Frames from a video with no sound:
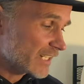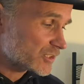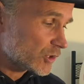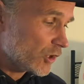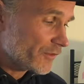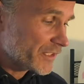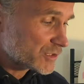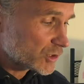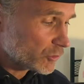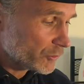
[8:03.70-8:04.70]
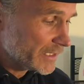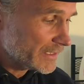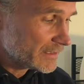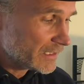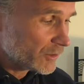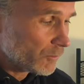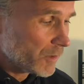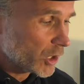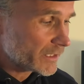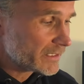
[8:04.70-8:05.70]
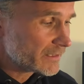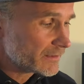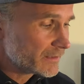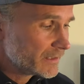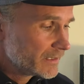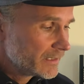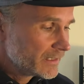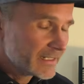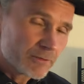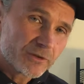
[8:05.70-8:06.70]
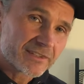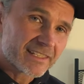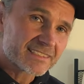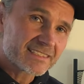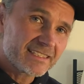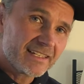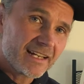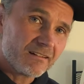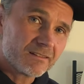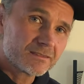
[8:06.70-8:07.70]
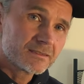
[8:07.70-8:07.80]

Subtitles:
I saw this green little mark here, and it was this TL.